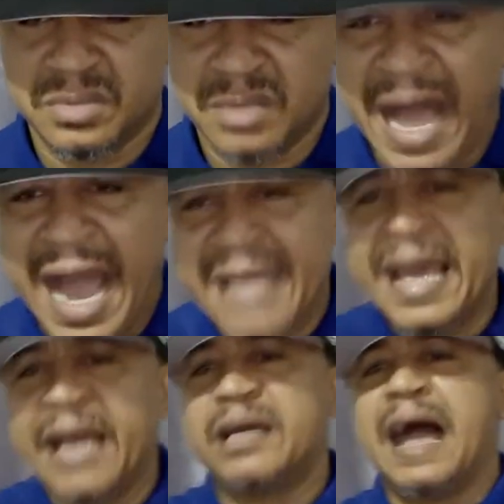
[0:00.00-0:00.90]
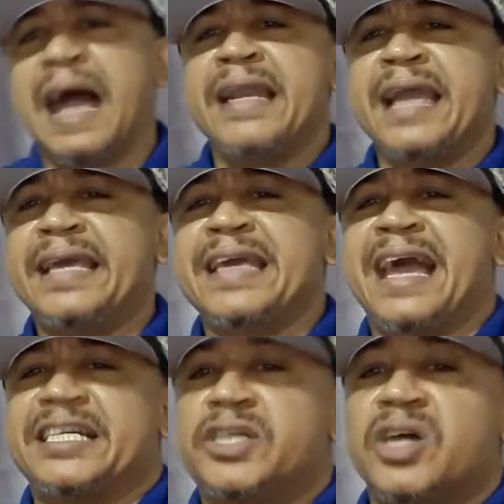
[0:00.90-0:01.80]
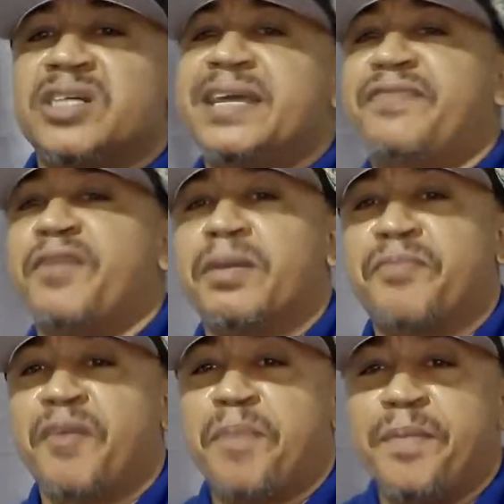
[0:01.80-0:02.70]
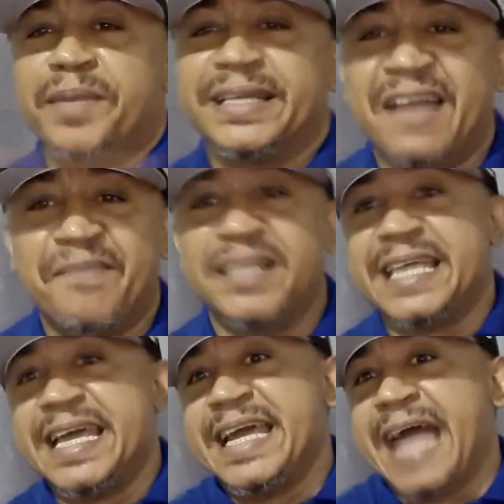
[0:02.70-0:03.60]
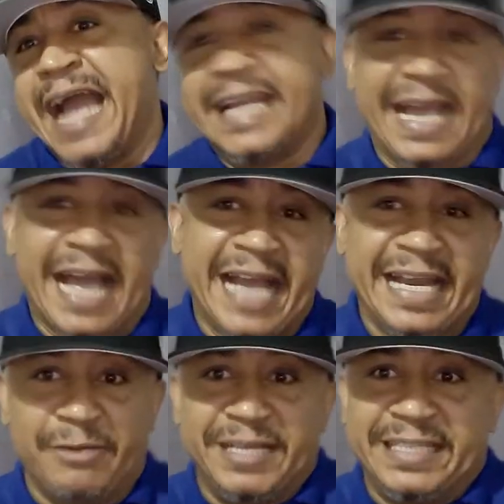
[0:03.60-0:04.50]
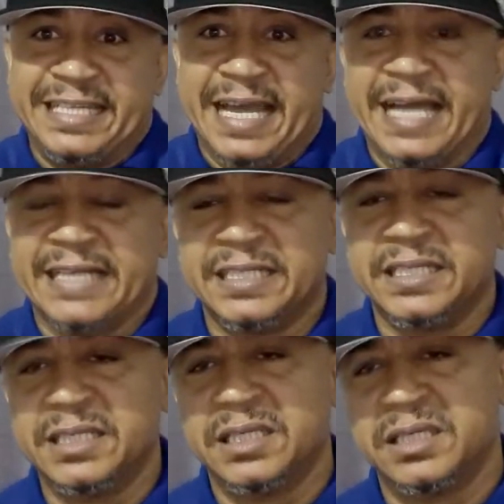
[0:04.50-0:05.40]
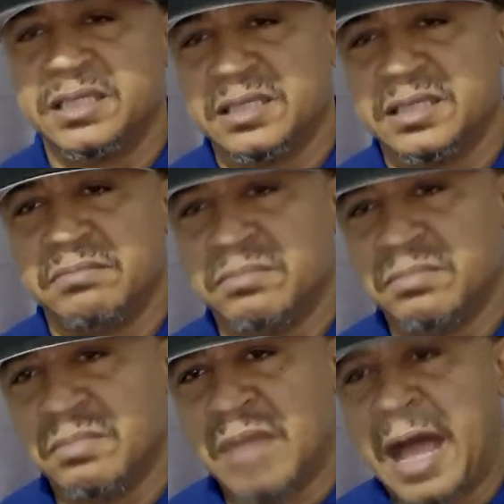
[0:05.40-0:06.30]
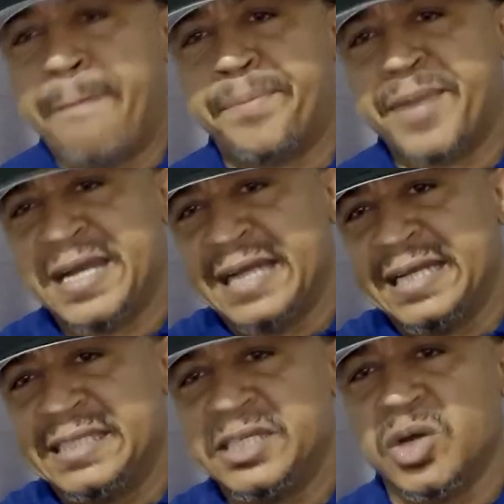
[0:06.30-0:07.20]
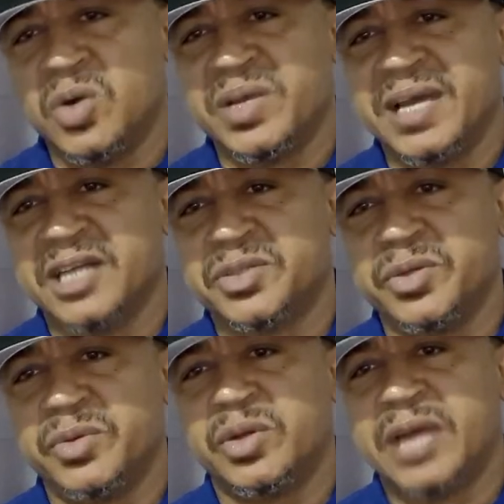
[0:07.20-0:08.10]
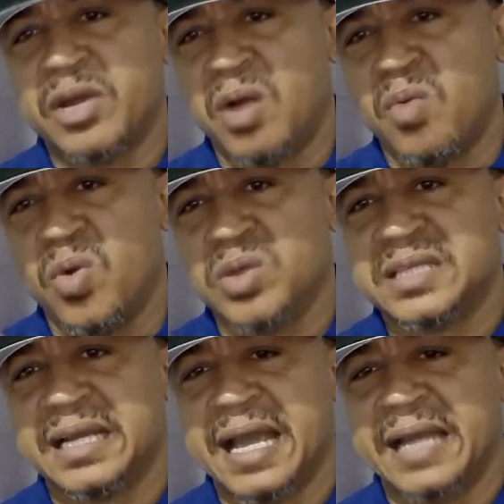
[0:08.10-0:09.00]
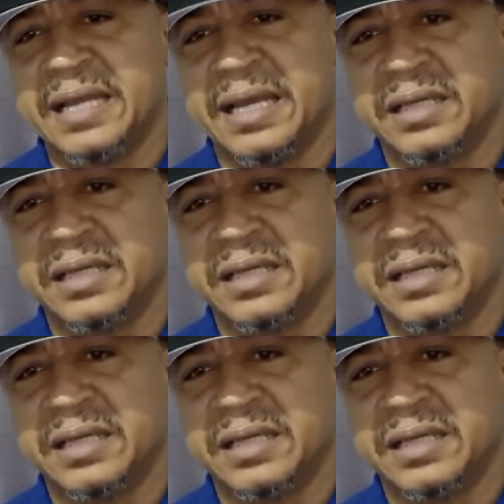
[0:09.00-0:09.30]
INEC yash just day for public. Now everybody say, hey, INEC, will they see their yash? I pray that they see your own yash too. You know that you are worse than INEC.